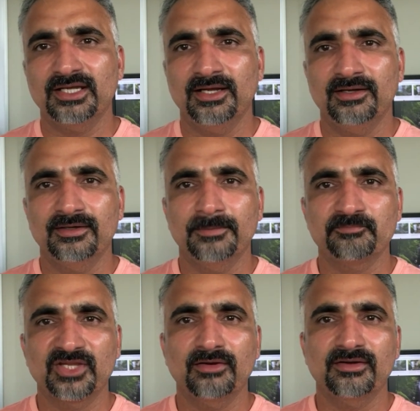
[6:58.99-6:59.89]

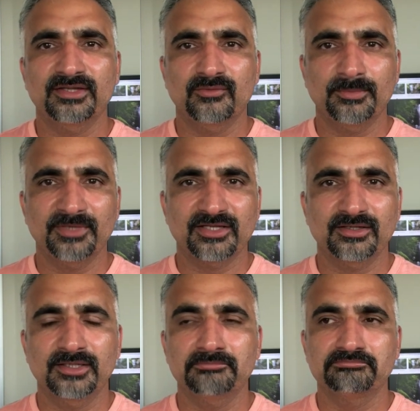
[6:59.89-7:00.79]
There they were
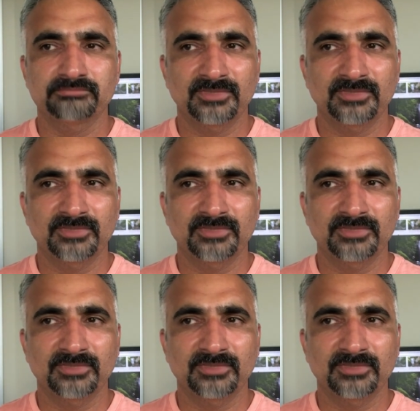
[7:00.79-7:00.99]
making around